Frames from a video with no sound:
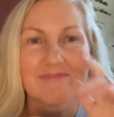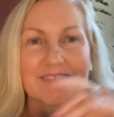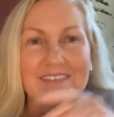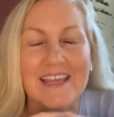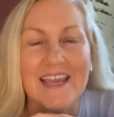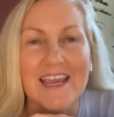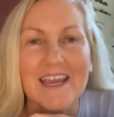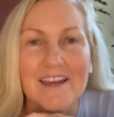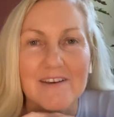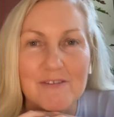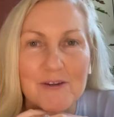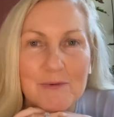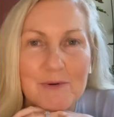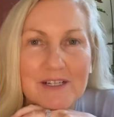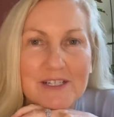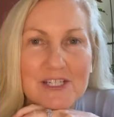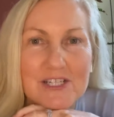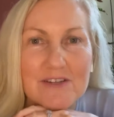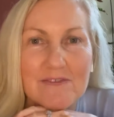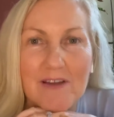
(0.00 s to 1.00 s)
Hey
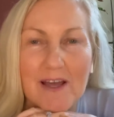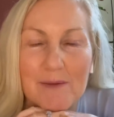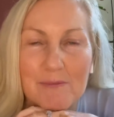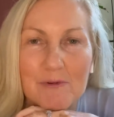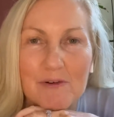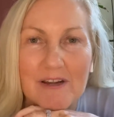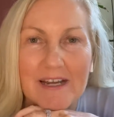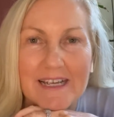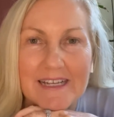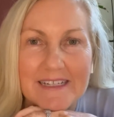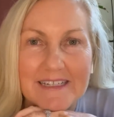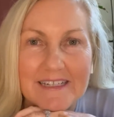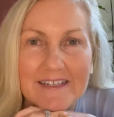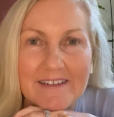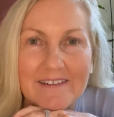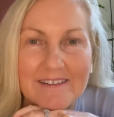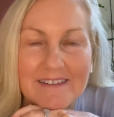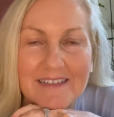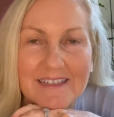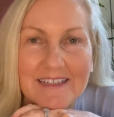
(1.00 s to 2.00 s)
everyone, Sheevaun Moran
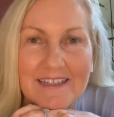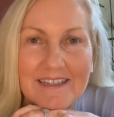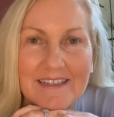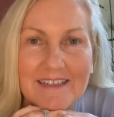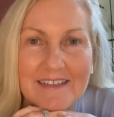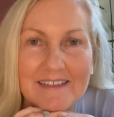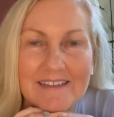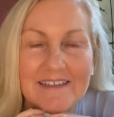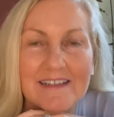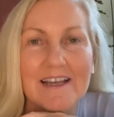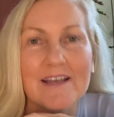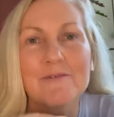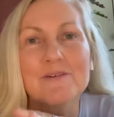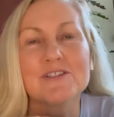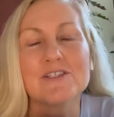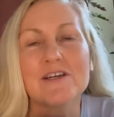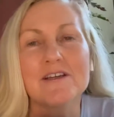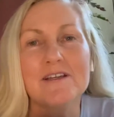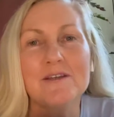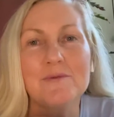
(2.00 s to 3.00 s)
here. And I was
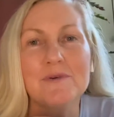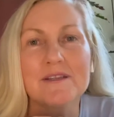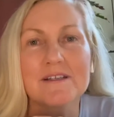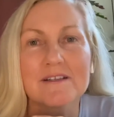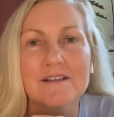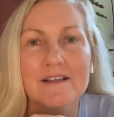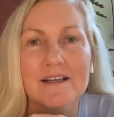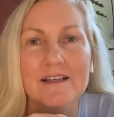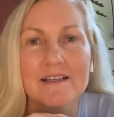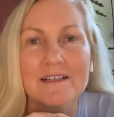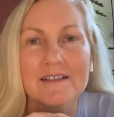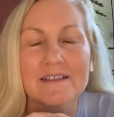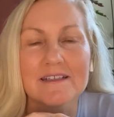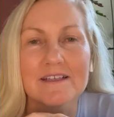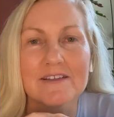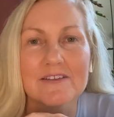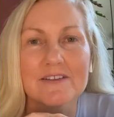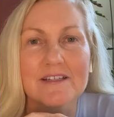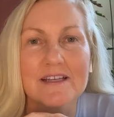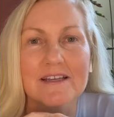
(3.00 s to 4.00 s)
talking with a client the
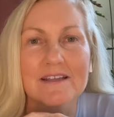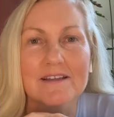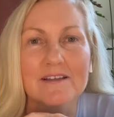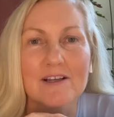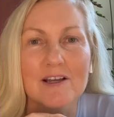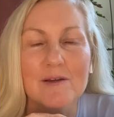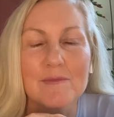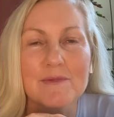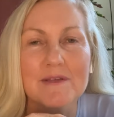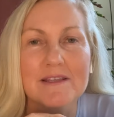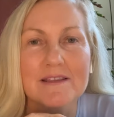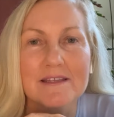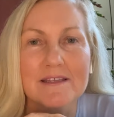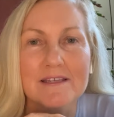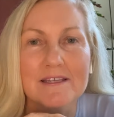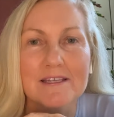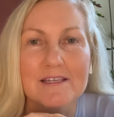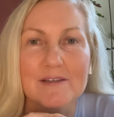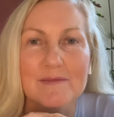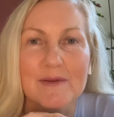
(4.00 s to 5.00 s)
other day that got me
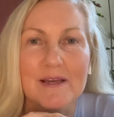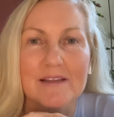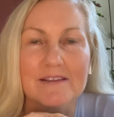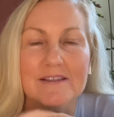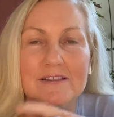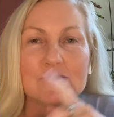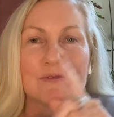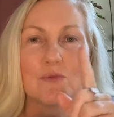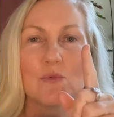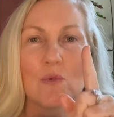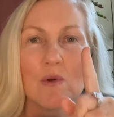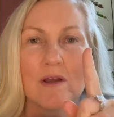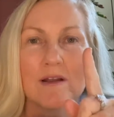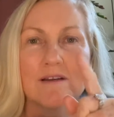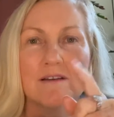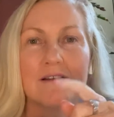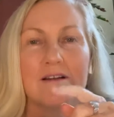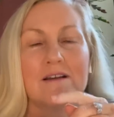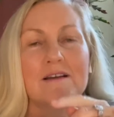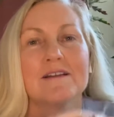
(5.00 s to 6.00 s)
thinking about this
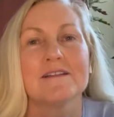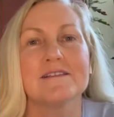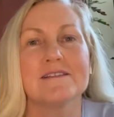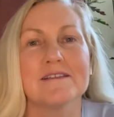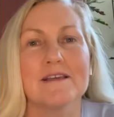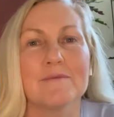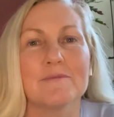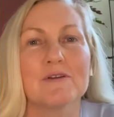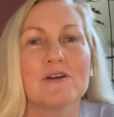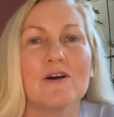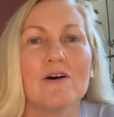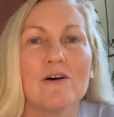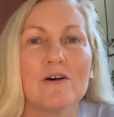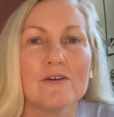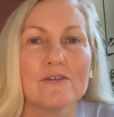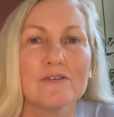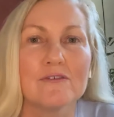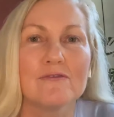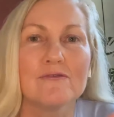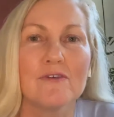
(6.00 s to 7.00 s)
one concept
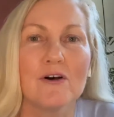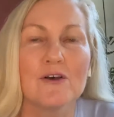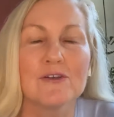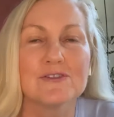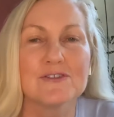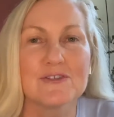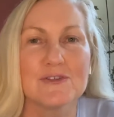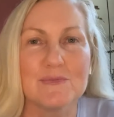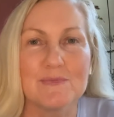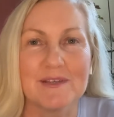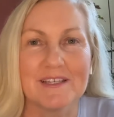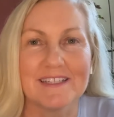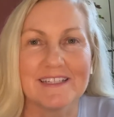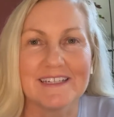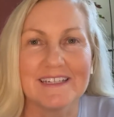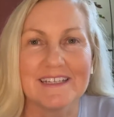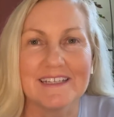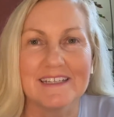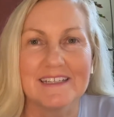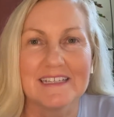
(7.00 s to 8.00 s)
called false
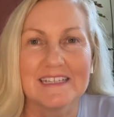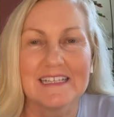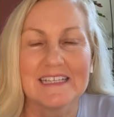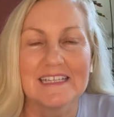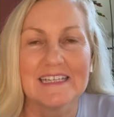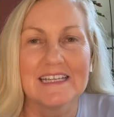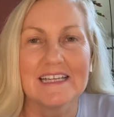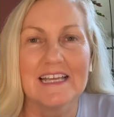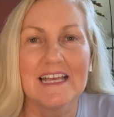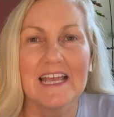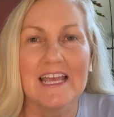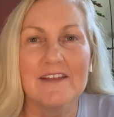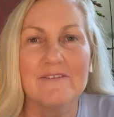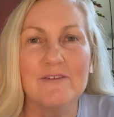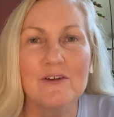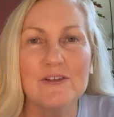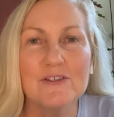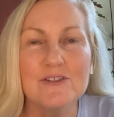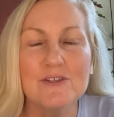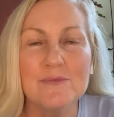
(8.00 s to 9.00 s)
humility. And
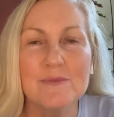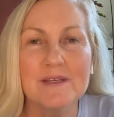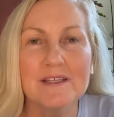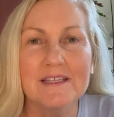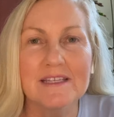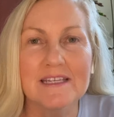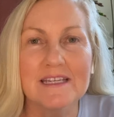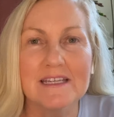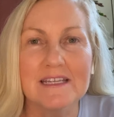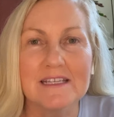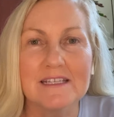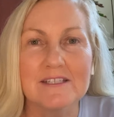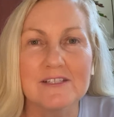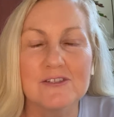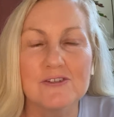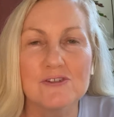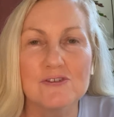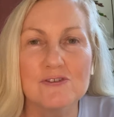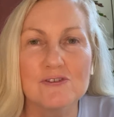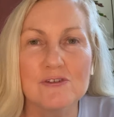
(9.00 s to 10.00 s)
false humility
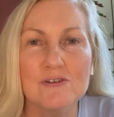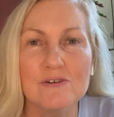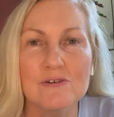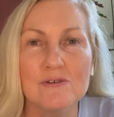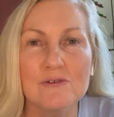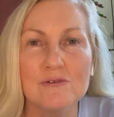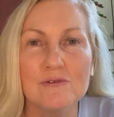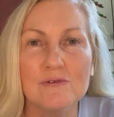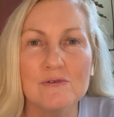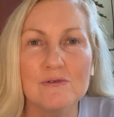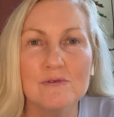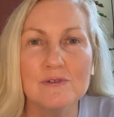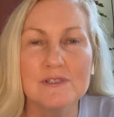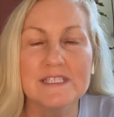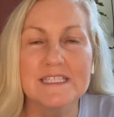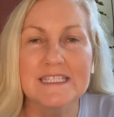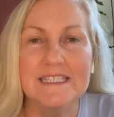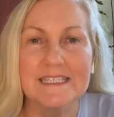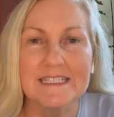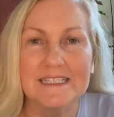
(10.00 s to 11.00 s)
is so
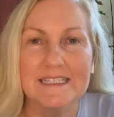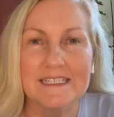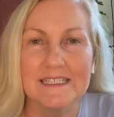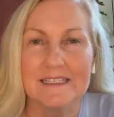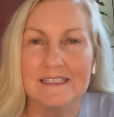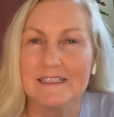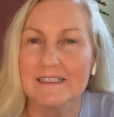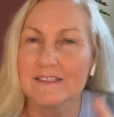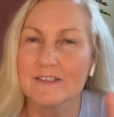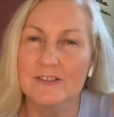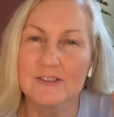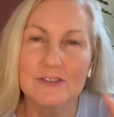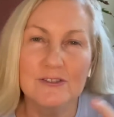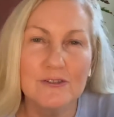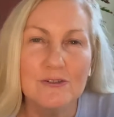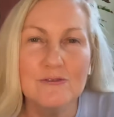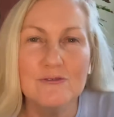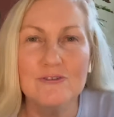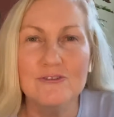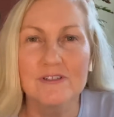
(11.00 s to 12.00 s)
sneaky, it's
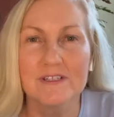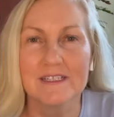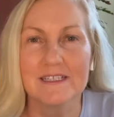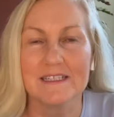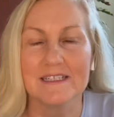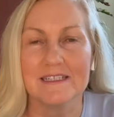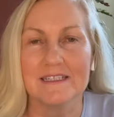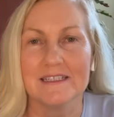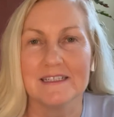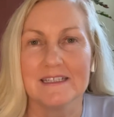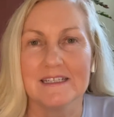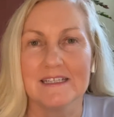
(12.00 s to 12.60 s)
so tricky.